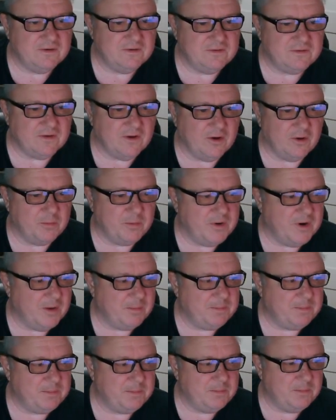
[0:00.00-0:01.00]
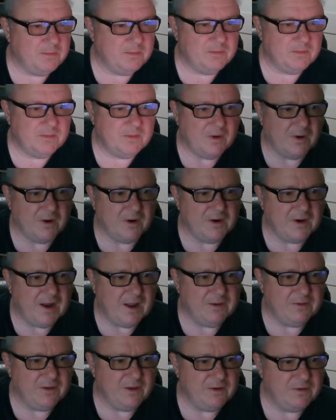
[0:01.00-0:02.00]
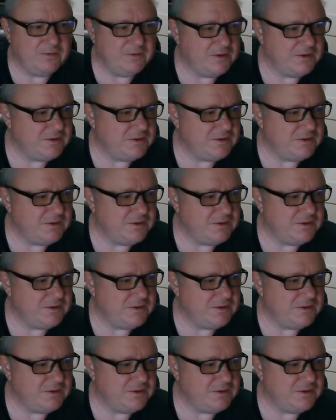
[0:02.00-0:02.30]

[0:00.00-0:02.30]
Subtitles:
to open up our download.